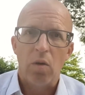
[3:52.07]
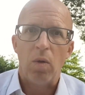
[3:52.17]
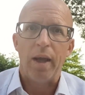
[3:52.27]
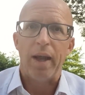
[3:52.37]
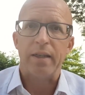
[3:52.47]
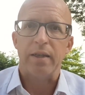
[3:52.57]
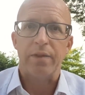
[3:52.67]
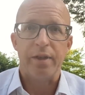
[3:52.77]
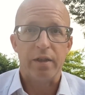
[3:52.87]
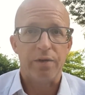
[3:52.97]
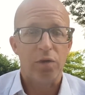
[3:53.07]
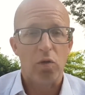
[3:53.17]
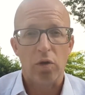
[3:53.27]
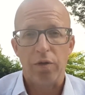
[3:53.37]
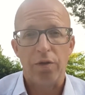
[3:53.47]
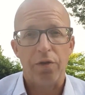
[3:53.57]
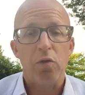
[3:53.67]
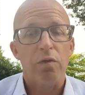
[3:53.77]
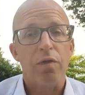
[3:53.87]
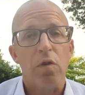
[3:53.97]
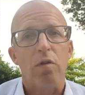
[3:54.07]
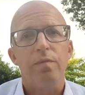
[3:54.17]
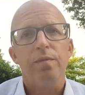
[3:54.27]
when activity has fallen through the floor.